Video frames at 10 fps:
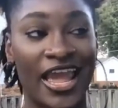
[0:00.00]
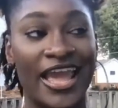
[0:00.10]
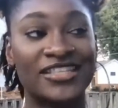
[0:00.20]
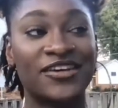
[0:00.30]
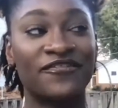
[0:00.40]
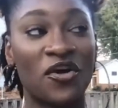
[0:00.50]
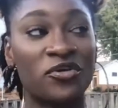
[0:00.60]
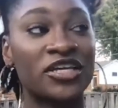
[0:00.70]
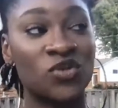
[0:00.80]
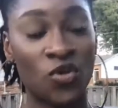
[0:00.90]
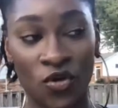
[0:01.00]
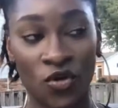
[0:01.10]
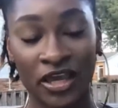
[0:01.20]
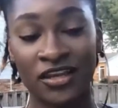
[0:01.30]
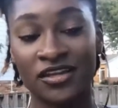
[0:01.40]
and to focus
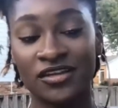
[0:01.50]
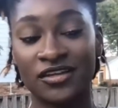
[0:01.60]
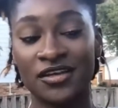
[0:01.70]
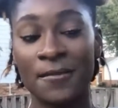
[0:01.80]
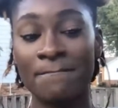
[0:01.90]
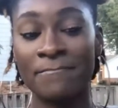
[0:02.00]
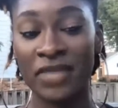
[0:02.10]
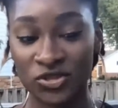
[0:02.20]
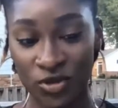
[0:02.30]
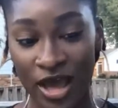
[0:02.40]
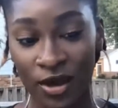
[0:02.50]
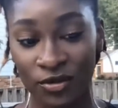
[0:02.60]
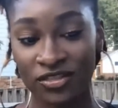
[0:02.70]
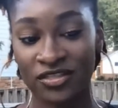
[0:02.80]
on mental health,